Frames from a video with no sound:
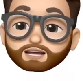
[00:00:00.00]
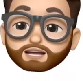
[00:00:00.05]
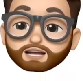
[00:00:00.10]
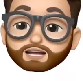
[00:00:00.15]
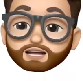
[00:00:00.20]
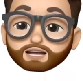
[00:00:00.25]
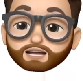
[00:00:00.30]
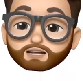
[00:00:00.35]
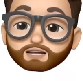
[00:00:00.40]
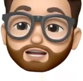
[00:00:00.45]

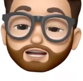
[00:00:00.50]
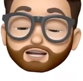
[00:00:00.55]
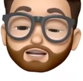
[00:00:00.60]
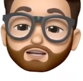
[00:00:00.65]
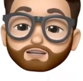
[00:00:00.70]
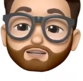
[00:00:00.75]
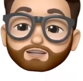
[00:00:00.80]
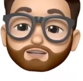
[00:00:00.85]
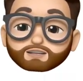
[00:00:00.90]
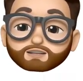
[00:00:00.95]
I can
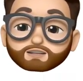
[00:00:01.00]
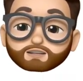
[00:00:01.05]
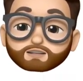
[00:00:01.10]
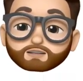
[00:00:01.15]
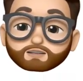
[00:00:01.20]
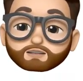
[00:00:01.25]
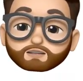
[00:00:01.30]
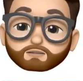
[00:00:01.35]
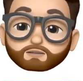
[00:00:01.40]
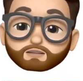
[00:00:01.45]
also
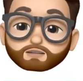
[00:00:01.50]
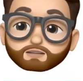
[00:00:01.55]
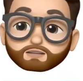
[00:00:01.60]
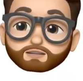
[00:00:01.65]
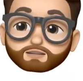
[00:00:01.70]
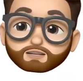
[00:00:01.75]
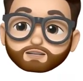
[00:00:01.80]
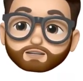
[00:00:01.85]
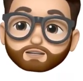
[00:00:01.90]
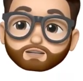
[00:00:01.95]
use some other
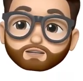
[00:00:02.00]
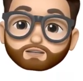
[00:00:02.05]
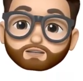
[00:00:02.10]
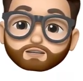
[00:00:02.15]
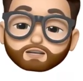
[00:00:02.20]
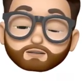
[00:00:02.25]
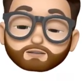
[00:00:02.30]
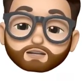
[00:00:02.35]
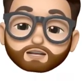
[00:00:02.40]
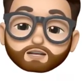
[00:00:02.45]
features.
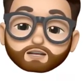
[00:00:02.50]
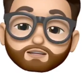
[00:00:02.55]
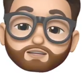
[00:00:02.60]
I'm going to go to the